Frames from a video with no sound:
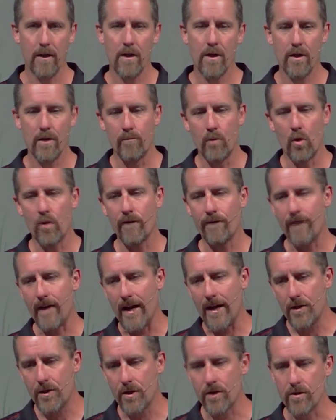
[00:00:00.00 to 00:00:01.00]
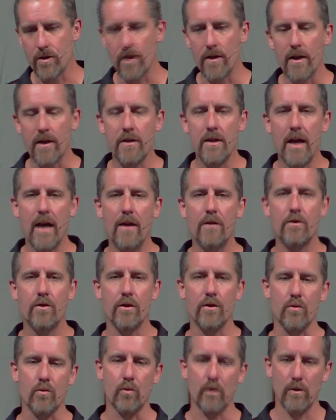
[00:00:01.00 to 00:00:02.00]
Their motivations and
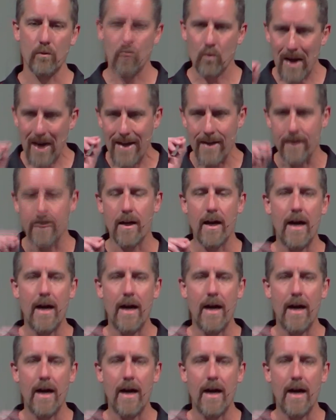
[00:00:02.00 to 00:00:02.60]
intentions were right